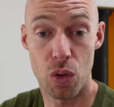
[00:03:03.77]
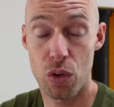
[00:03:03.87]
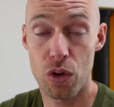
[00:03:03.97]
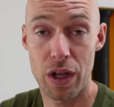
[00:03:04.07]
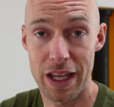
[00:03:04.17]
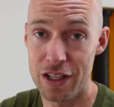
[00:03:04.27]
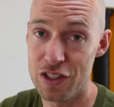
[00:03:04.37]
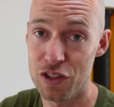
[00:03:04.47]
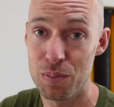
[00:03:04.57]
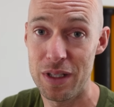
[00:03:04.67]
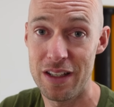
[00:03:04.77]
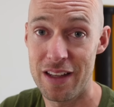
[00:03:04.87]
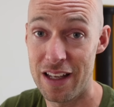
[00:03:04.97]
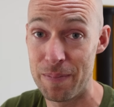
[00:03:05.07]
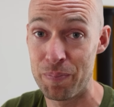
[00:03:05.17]
Or it can just be
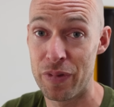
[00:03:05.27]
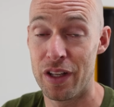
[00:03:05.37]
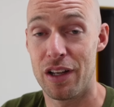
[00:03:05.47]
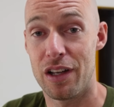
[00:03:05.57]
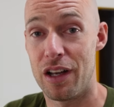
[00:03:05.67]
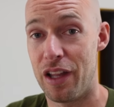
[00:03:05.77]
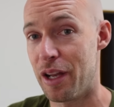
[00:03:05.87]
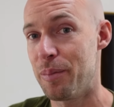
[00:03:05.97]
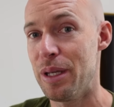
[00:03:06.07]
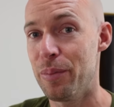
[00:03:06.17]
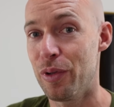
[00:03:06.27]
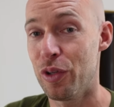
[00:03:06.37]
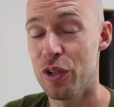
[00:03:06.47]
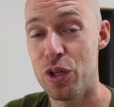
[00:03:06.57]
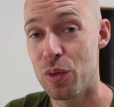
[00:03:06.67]
that a lot of people
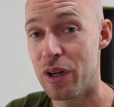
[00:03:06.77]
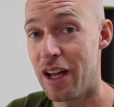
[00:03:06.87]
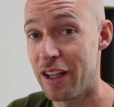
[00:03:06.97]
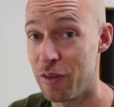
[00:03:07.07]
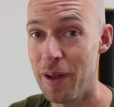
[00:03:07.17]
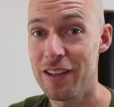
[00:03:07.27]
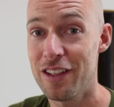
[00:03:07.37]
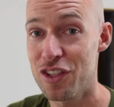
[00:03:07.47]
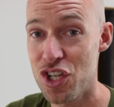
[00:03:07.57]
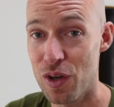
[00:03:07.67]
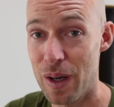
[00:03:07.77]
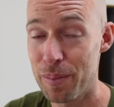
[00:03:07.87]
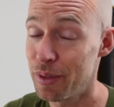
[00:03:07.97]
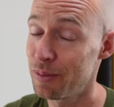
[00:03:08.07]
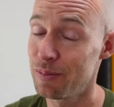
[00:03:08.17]
who you were not expecting to show
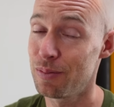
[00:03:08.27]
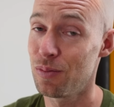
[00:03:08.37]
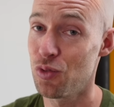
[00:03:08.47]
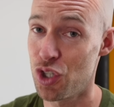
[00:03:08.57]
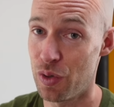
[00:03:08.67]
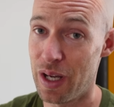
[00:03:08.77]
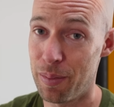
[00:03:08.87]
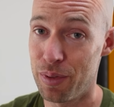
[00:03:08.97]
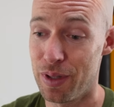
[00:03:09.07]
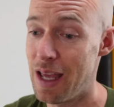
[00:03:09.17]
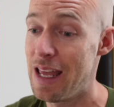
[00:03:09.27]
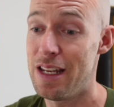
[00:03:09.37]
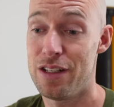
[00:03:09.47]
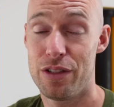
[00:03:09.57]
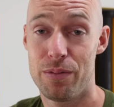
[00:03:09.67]
up, showed up,
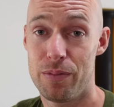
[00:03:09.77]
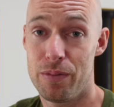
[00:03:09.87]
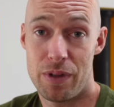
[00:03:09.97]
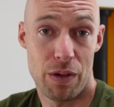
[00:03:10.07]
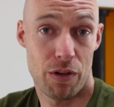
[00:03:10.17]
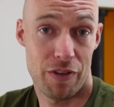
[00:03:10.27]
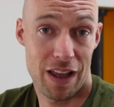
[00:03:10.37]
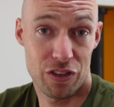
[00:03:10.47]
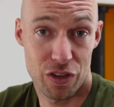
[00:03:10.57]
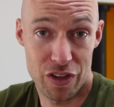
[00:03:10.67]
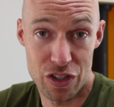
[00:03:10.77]
and they were faster than